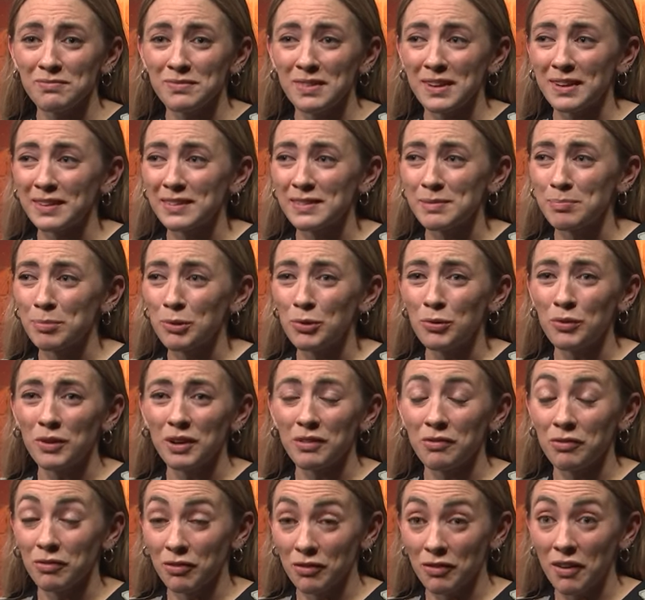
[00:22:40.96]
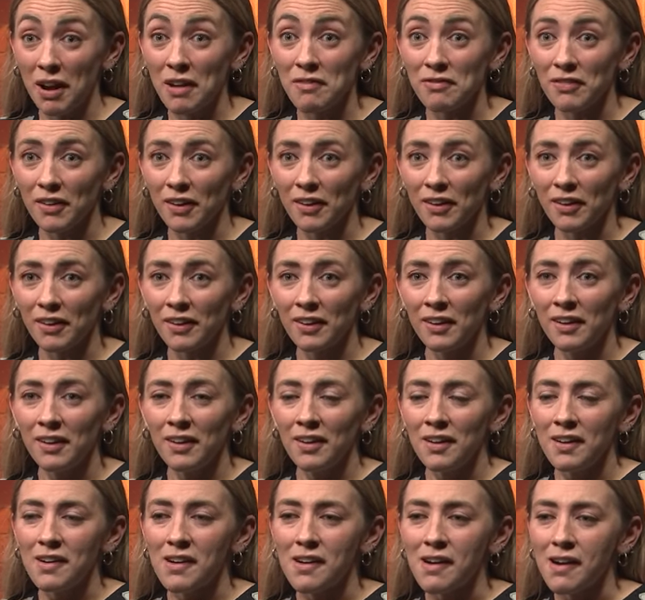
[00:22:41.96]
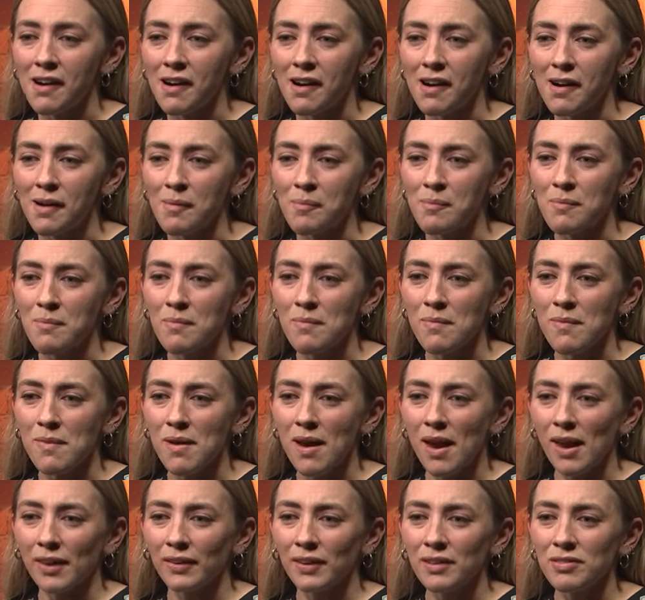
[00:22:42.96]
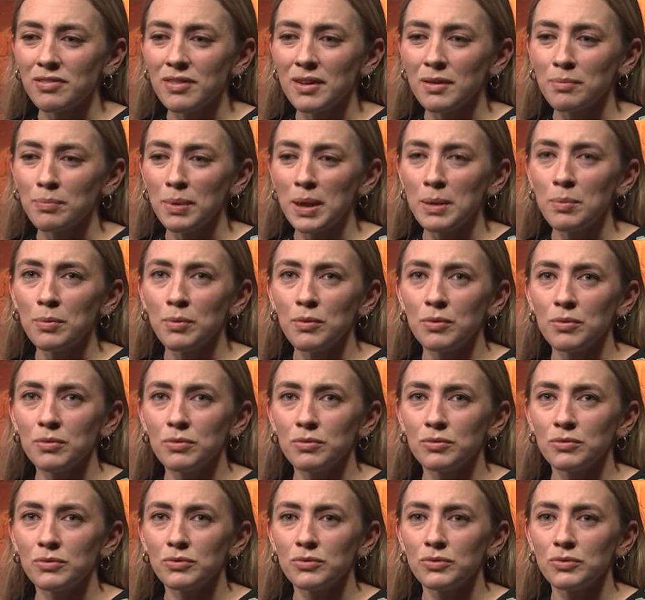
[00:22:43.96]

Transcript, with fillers: explore it forever, and I think people.